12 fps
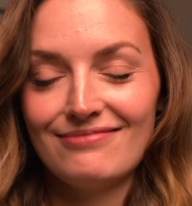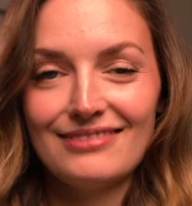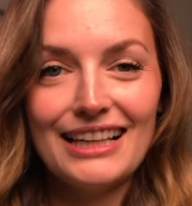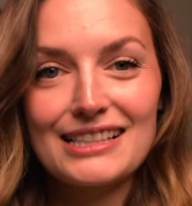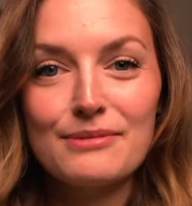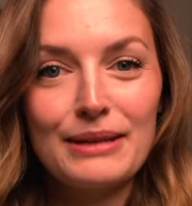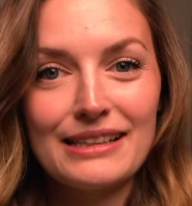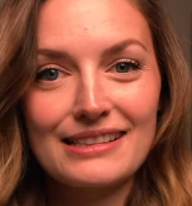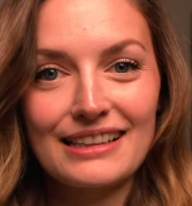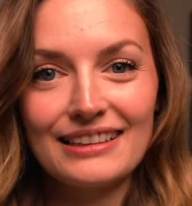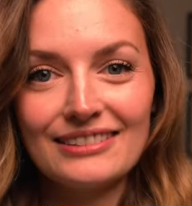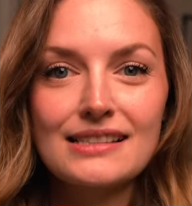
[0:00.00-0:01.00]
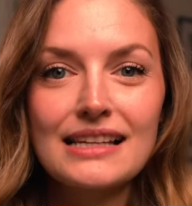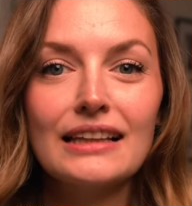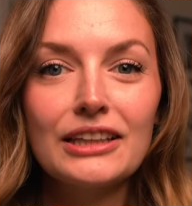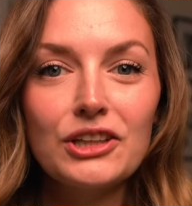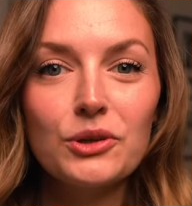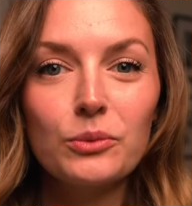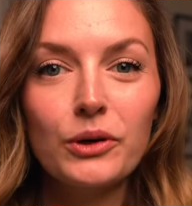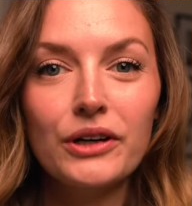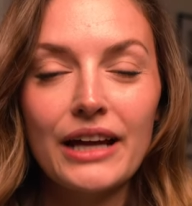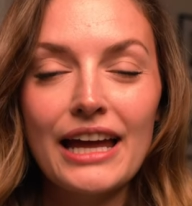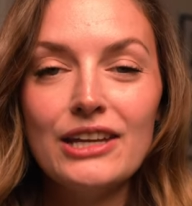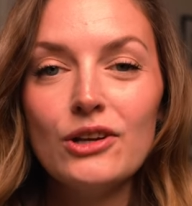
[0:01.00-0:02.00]
That's amazing. Selling your
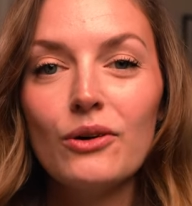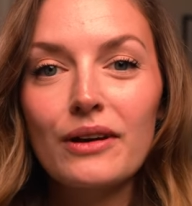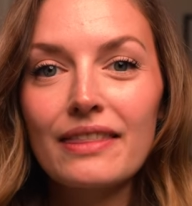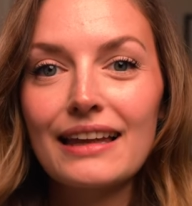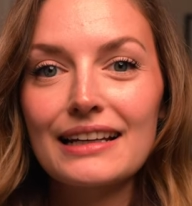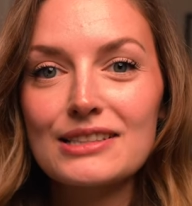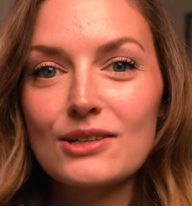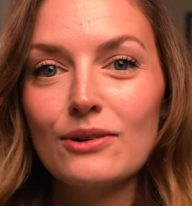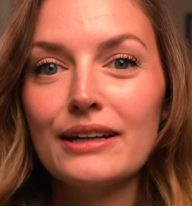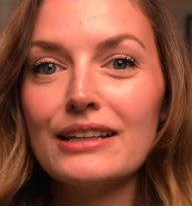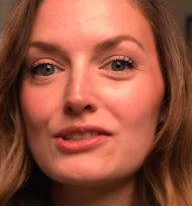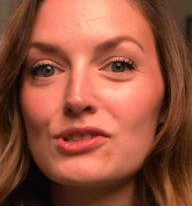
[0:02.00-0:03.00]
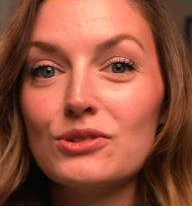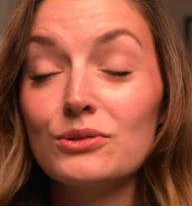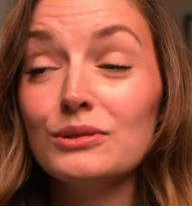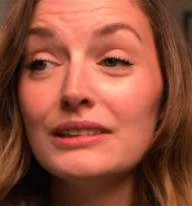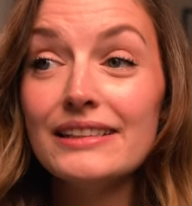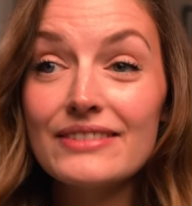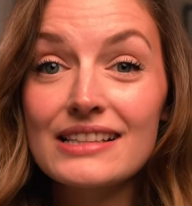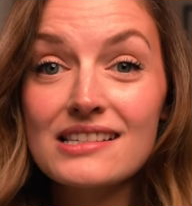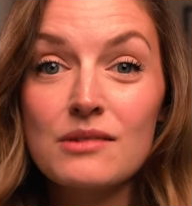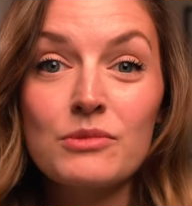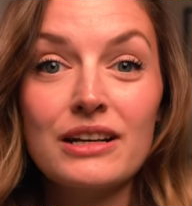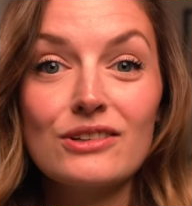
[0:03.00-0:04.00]
work and knowing that it's going to live in
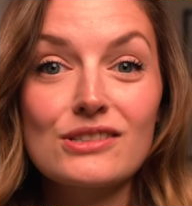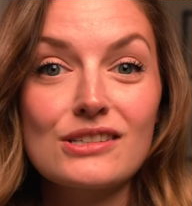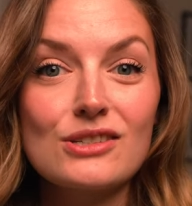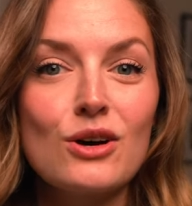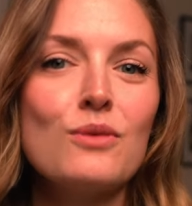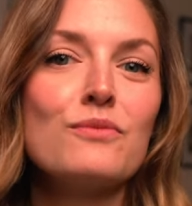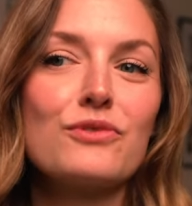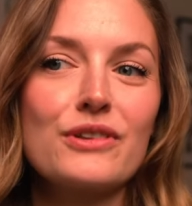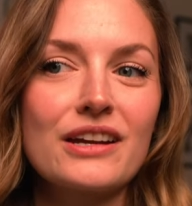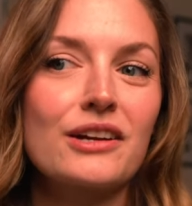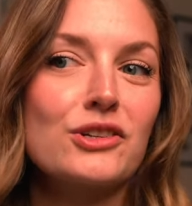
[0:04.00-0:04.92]
someone else's home for their